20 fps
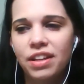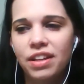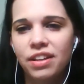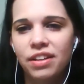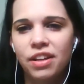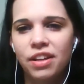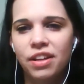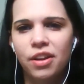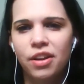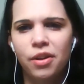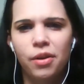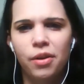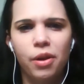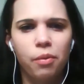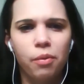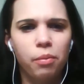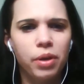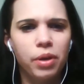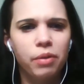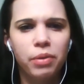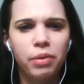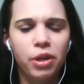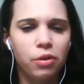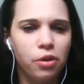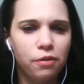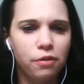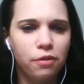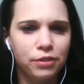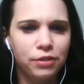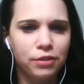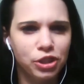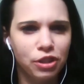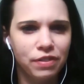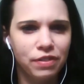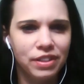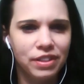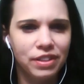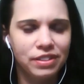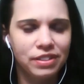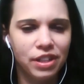And we don't know for sure if
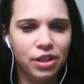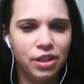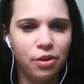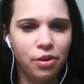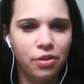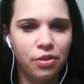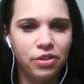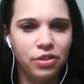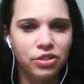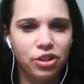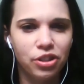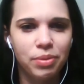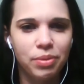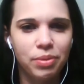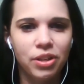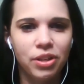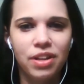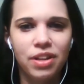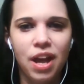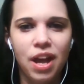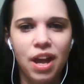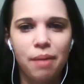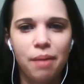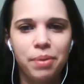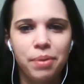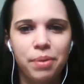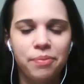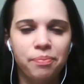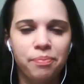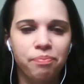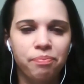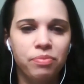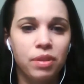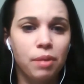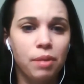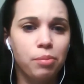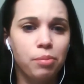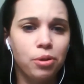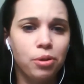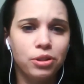he's going to go to the Derby or not, but
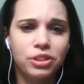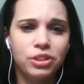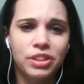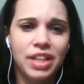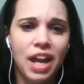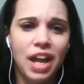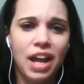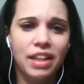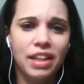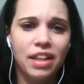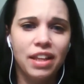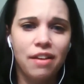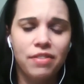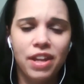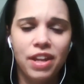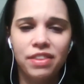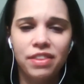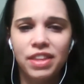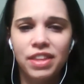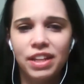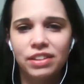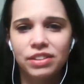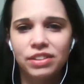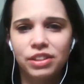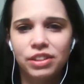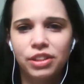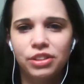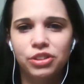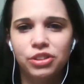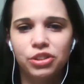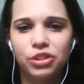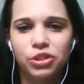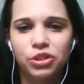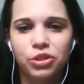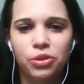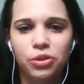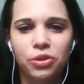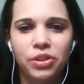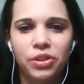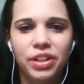personally I love it. I think it's a good
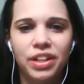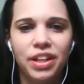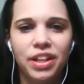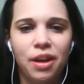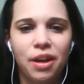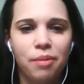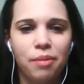story.